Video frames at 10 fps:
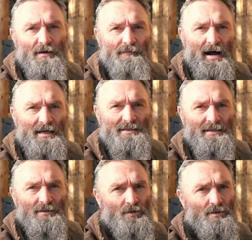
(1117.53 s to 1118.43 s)
of
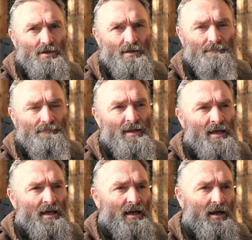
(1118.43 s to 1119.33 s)
ice and use a
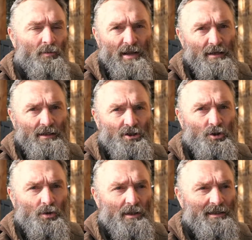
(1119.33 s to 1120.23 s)
regular
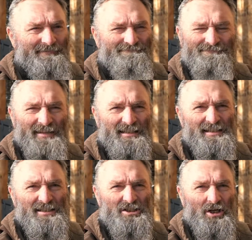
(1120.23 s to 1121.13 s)
cooler, and
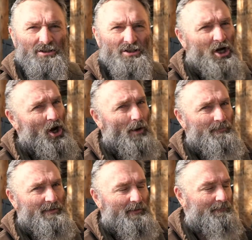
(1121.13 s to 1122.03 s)
that's just not
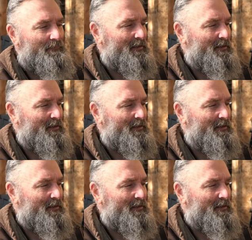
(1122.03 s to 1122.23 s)
optimal.